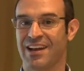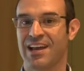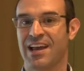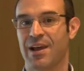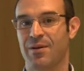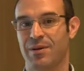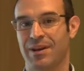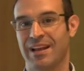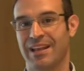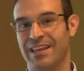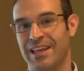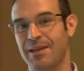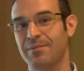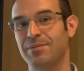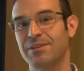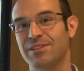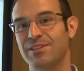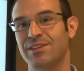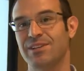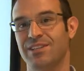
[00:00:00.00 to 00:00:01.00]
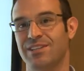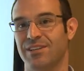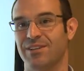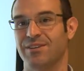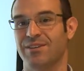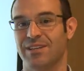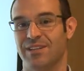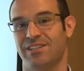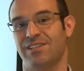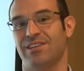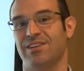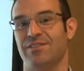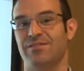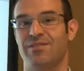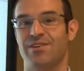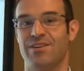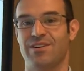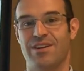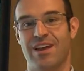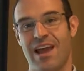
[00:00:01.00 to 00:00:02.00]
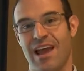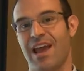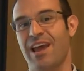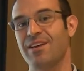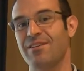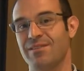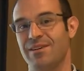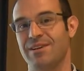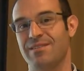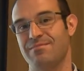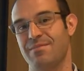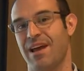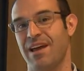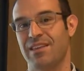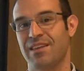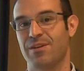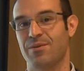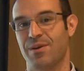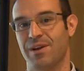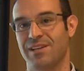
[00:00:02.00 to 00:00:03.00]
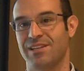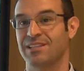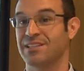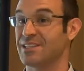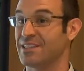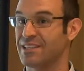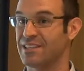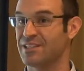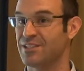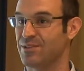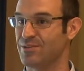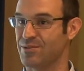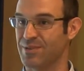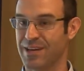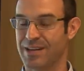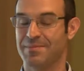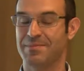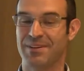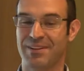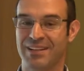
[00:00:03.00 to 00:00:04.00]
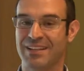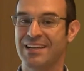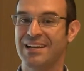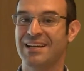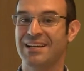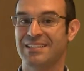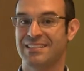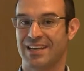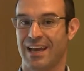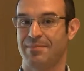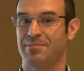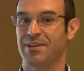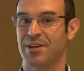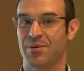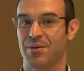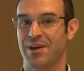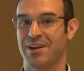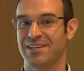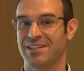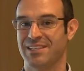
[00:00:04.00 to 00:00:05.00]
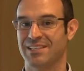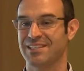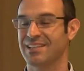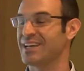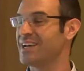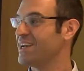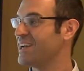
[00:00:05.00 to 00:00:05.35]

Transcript: And what it enables you to do is to convert your handwritten math equations into readable typed equations.